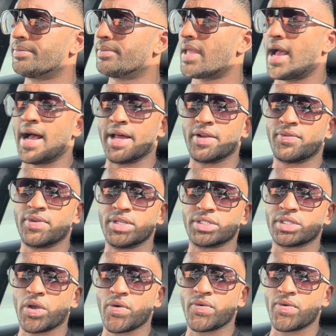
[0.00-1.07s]
harder for
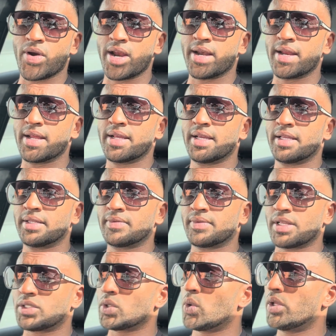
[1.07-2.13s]
yourself, right?
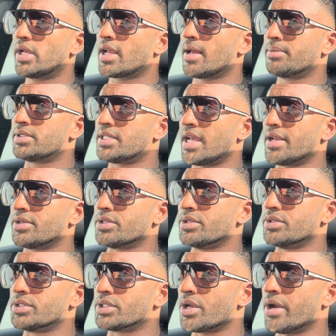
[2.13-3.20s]
That's all it comes down to.
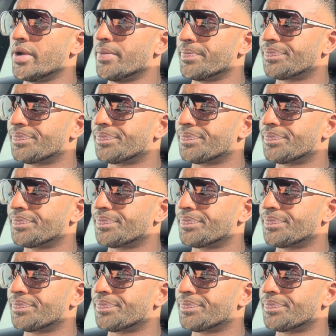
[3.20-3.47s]
So